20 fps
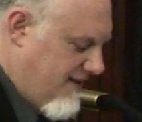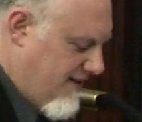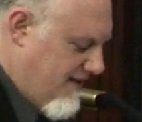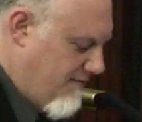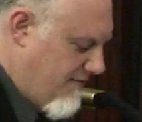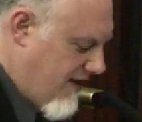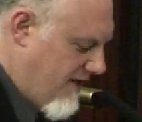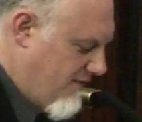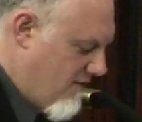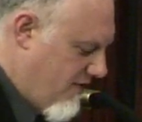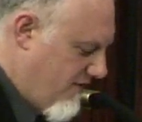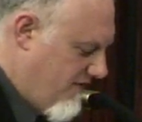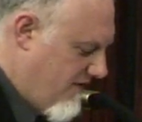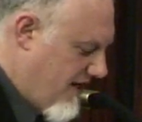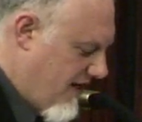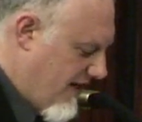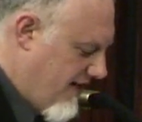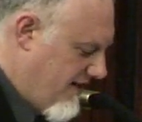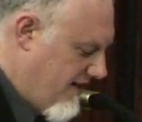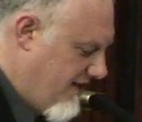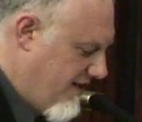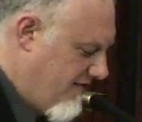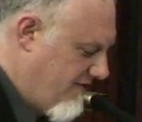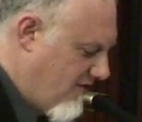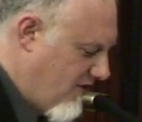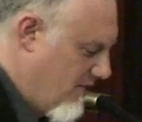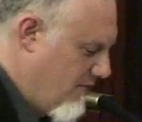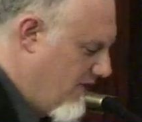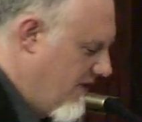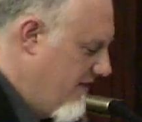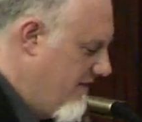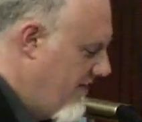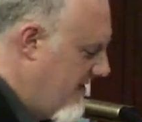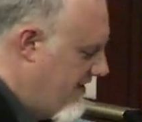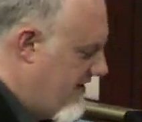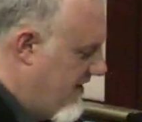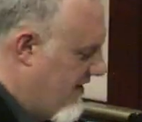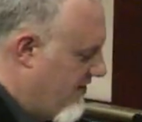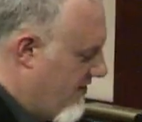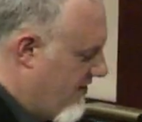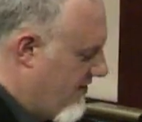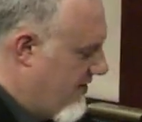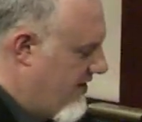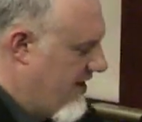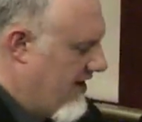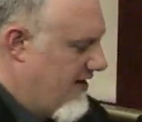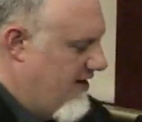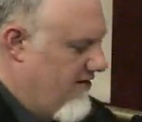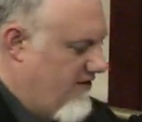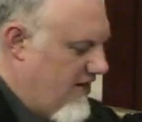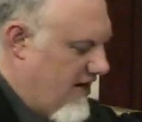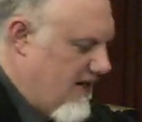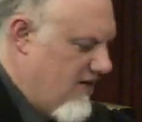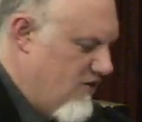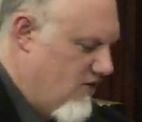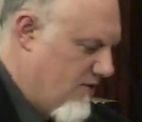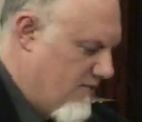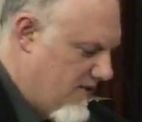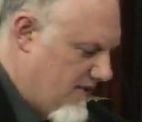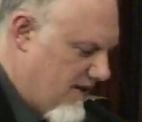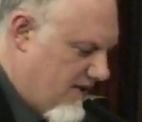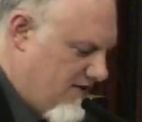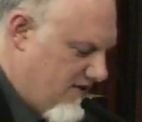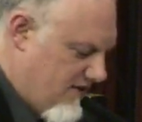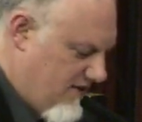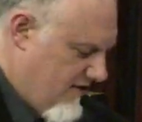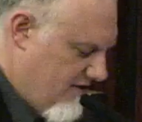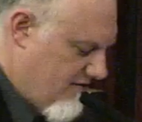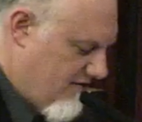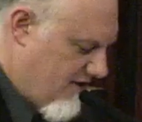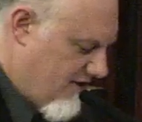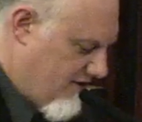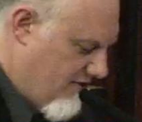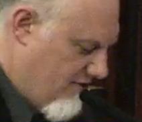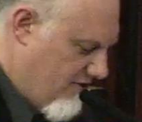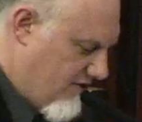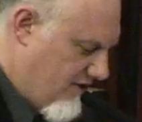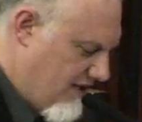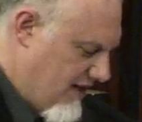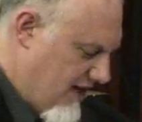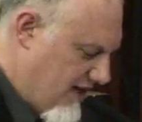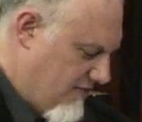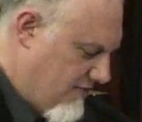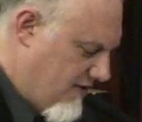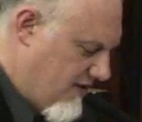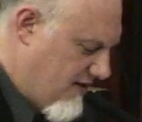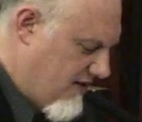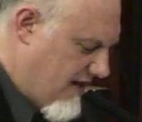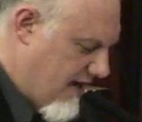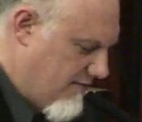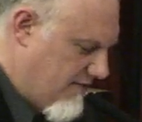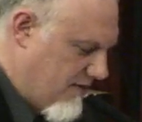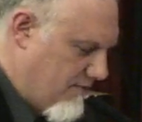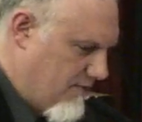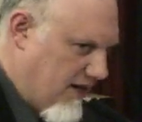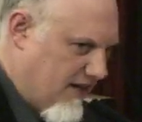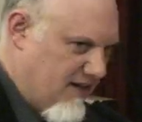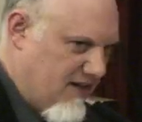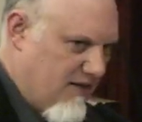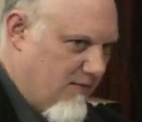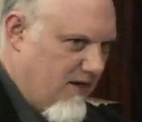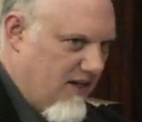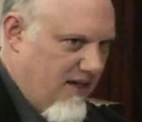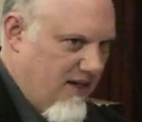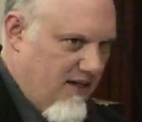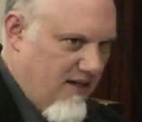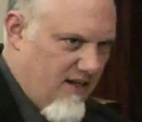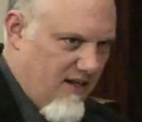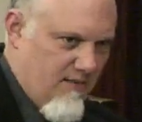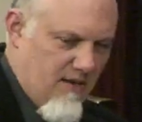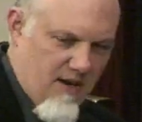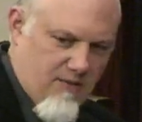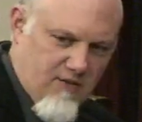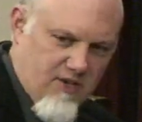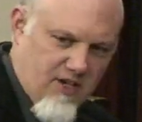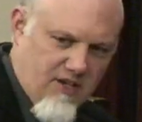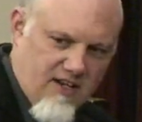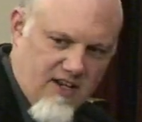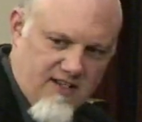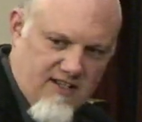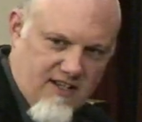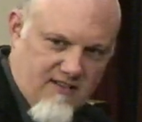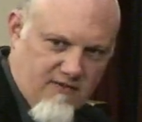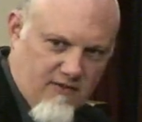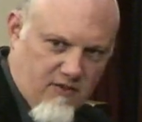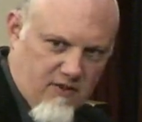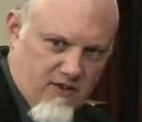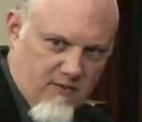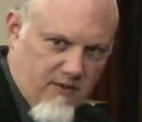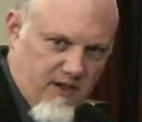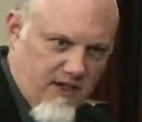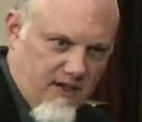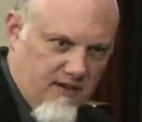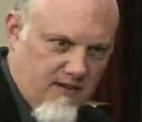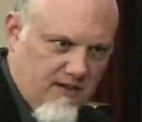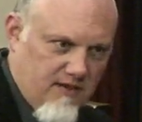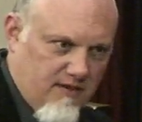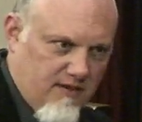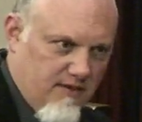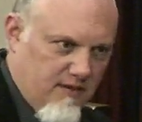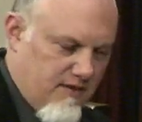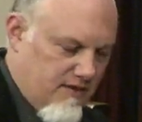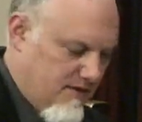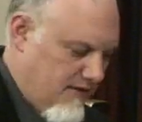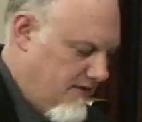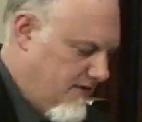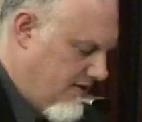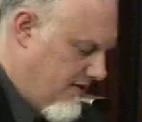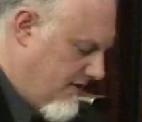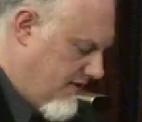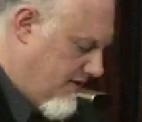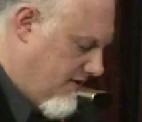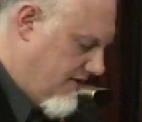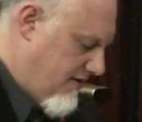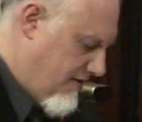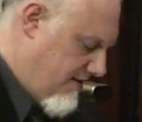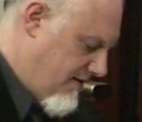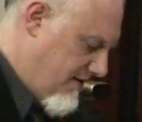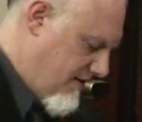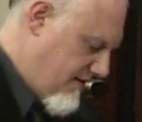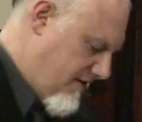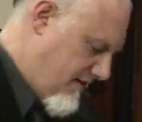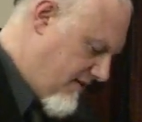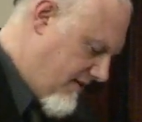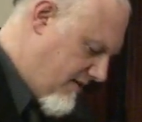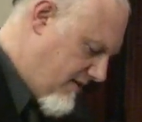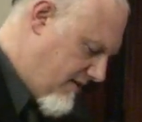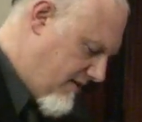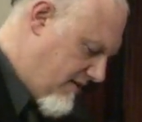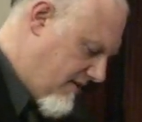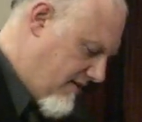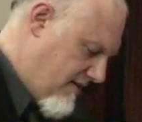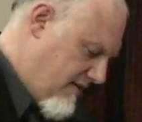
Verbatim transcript: by a vote of nine in the affirmative, zero on the negative, and no abstentions, the resolution has been adopted by the committee. And Madam Chair, that is a full committee. Thank you. The committee is now closed.